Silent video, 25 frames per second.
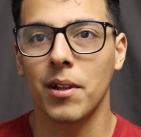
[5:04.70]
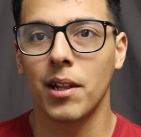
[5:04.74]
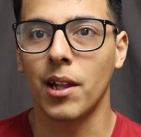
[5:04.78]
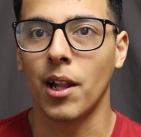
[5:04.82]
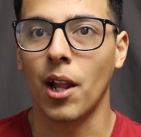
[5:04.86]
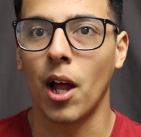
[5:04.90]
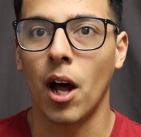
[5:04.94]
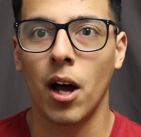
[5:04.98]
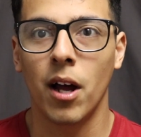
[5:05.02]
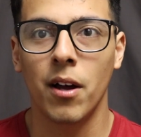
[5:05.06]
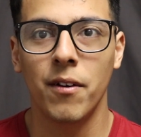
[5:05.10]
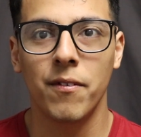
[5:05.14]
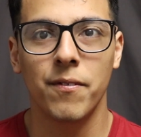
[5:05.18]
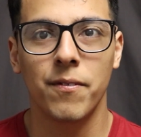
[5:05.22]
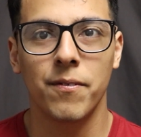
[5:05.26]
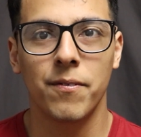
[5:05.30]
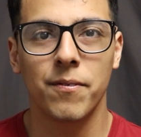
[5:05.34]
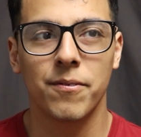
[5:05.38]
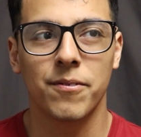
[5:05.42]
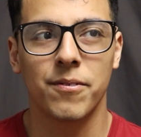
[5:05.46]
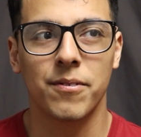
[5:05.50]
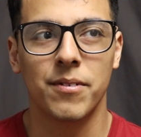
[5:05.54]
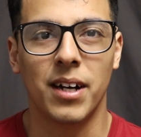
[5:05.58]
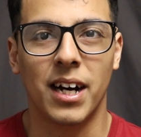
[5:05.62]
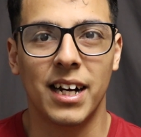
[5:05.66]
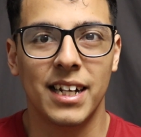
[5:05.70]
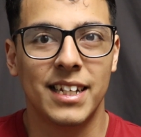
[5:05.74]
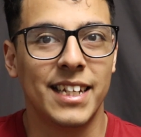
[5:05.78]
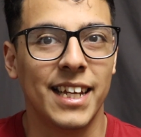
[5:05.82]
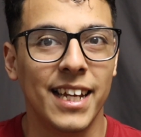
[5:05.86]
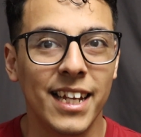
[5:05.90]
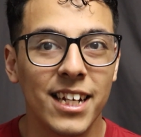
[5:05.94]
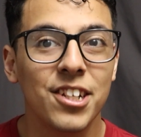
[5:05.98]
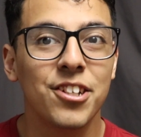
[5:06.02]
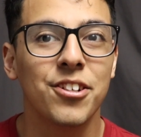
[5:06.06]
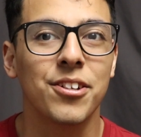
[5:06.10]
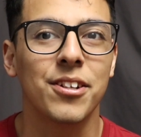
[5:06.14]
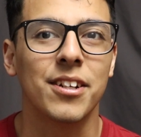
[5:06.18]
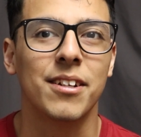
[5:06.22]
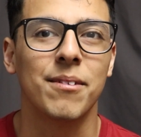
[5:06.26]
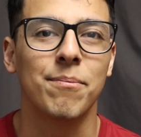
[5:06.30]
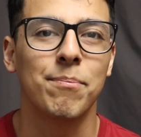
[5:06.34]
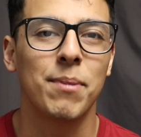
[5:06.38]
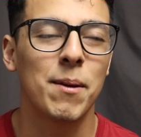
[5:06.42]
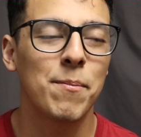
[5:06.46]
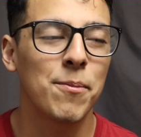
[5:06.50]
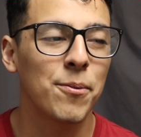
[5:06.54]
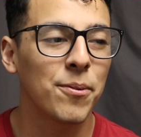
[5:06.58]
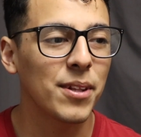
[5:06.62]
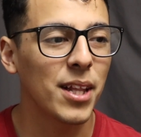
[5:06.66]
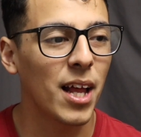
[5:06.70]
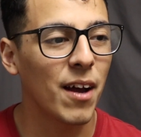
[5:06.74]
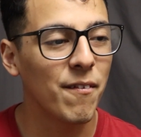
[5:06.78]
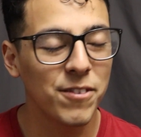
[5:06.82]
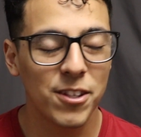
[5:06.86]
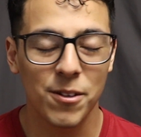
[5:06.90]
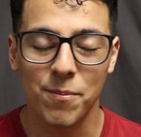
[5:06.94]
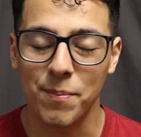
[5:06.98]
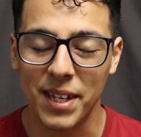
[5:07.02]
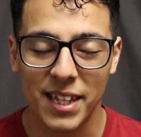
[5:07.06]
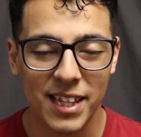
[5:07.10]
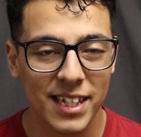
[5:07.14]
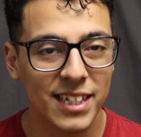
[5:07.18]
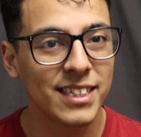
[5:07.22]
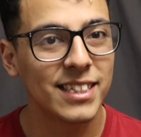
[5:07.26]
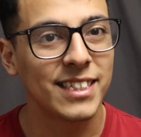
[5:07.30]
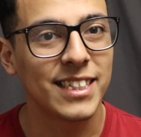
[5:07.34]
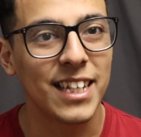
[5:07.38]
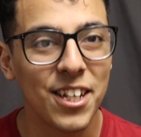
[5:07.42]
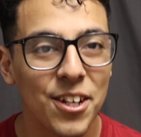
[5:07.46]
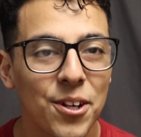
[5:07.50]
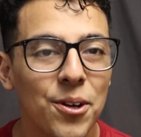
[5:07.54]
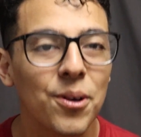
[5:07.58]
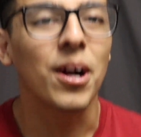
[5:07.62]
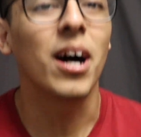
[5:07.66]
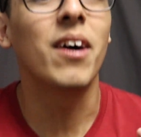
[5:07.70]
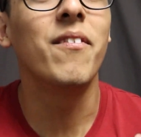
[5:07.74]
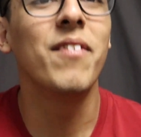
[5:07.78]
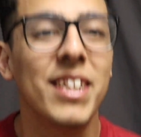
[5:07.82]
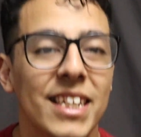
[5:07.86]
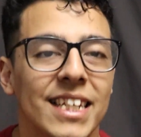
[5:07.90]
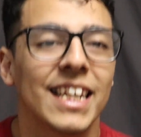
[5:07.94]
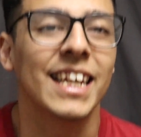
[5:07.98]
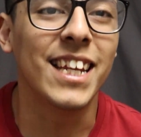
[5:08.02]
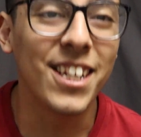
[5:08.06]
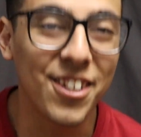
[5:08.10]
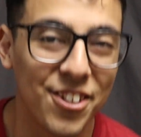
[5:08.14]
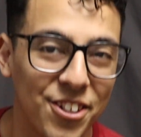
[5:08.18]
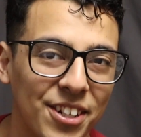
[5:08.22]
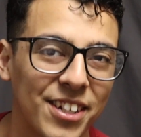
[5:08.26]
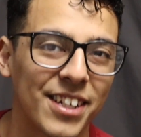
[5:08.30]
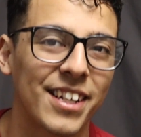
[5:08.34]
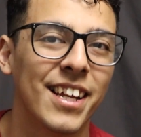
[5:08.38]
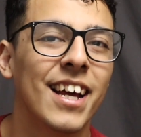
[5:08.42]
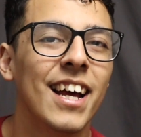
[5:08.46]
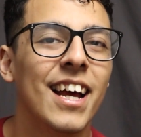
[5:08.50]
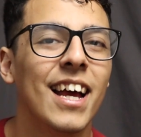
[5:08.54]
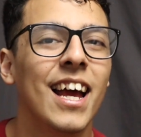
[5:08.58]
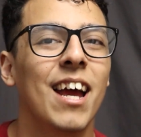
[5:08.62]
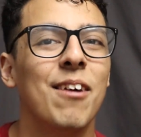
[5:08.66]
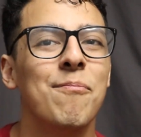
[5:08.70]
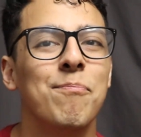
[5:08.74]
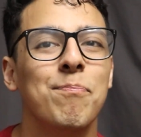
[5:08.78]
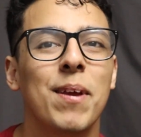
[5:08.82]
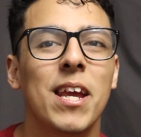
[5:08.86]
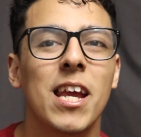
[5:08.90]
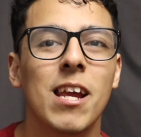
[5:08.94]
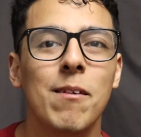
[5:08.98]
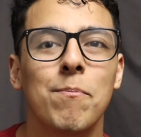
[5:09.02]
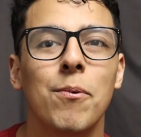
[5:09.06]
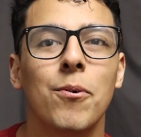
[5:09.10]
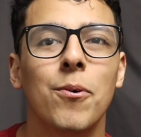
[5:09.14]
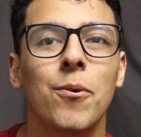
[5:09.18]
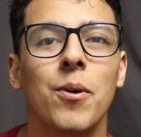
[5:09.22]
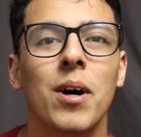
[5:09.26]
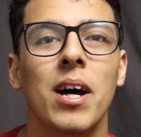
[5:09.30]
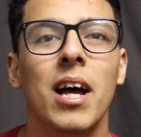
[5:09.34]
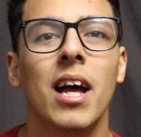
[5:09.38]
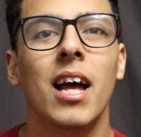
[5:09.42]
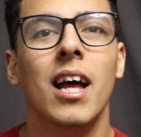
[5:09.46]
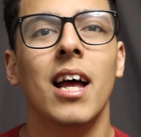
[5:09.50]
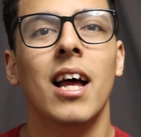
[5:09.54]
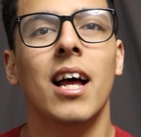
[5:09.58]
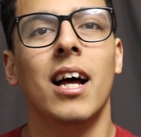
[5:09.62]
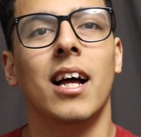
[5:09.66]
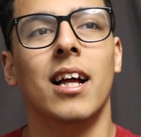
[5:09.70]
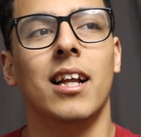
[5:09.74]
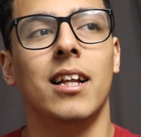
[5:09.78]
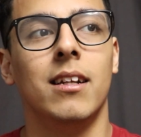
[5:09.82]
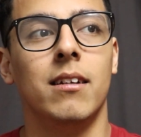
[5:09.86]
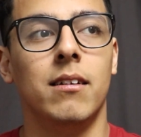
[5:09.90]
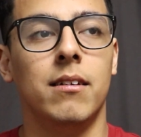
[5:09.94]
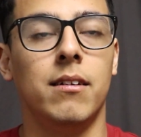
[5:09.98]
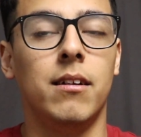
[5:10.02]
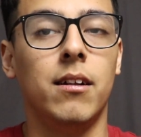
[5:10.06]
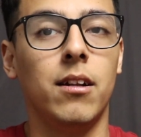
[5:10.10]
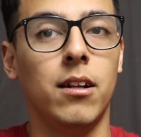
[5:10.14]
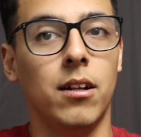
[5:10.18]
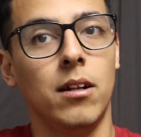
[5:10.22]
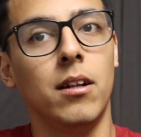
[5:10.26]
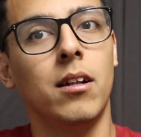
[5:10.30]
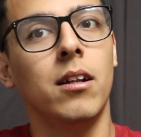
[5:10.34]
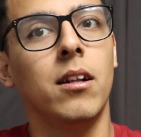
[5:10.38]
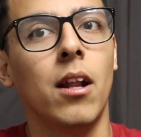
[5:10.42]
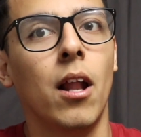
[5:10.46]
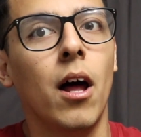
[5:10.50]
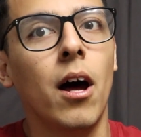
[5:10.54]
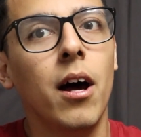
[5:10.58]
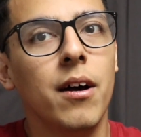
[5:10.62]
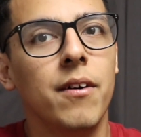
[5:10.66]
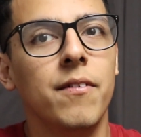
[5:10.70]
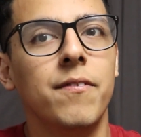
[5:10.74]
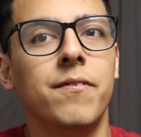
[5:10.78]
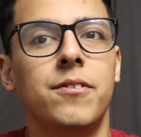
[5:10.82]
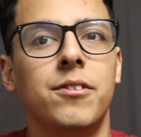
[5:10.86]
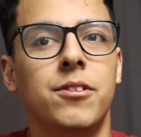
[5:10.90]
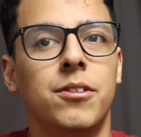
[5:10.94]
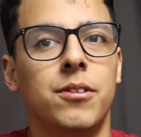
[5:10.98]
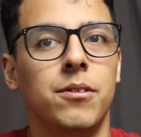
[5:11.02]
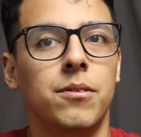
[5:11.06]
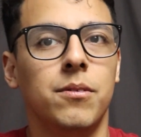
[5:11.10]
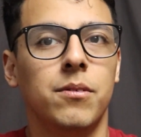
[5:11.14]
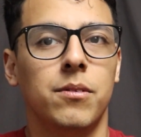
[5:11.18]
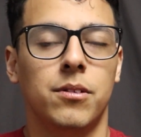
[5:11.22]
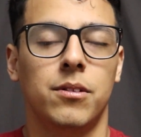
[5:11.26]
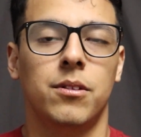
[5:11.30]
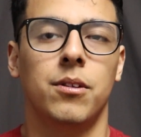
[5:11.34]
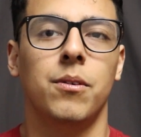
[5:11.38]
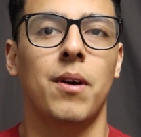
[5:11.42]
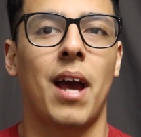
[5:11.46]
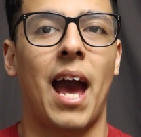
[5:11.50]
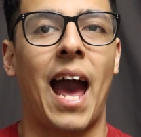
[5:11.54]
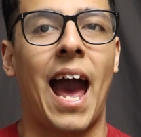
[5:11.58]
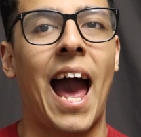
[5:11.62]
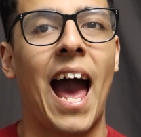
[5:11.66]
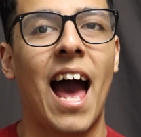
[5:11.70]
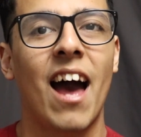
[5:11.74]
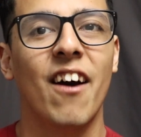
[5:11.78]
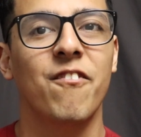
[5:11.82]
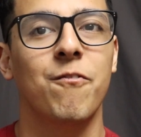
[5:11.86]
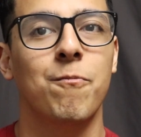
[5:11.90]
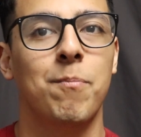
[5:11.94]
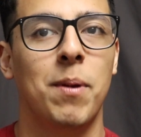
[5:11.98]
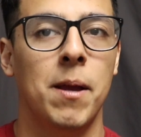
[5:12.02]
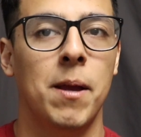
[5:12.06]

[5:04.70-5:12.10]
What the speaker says: love attention. People love to be the center of attention. And people love to have